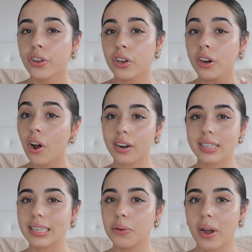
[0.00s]
You can
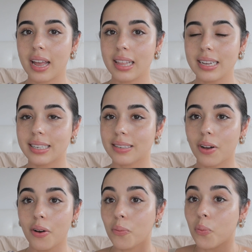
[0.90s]
honestly wear this
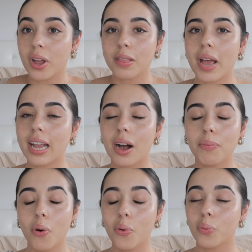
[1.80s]
with
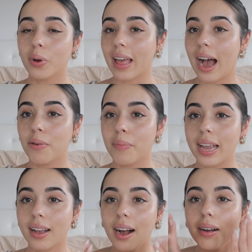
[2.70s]
makeup or without
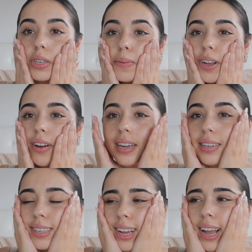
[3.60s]
makeup, to be
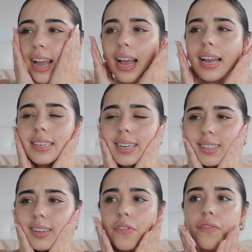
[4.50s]
honest. It
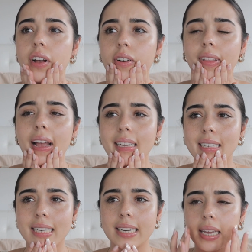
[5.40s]
doesn't feel like
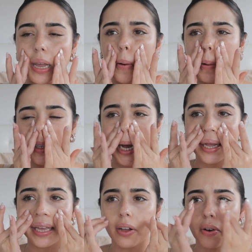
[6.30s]
sticky or
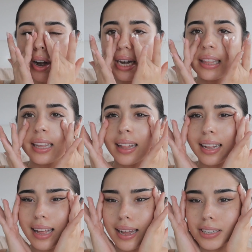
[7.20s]
tacky or anything
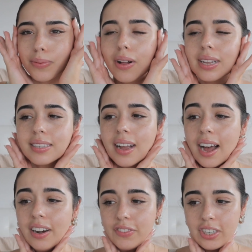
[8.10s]
like that as well. It's
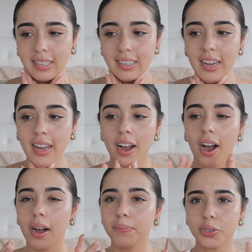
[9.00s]
kind of just
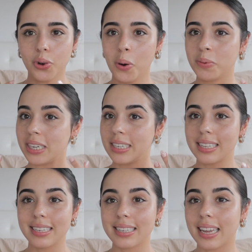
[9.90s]
absorbed
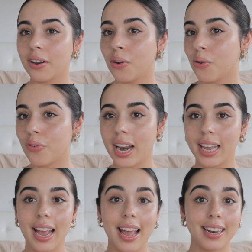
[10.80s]
into the skin
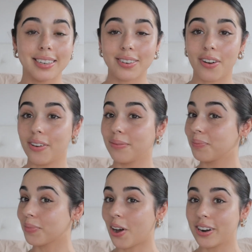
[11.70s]
already, and
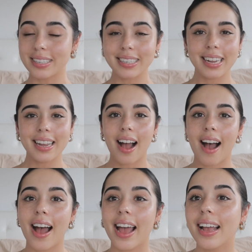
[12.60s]
honestly,
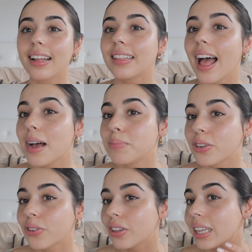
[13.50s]
I
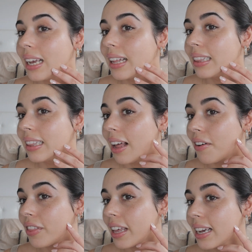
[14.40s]
absolutely
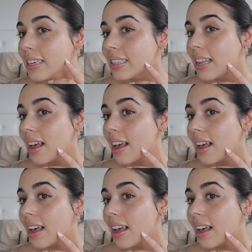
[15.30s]
love this.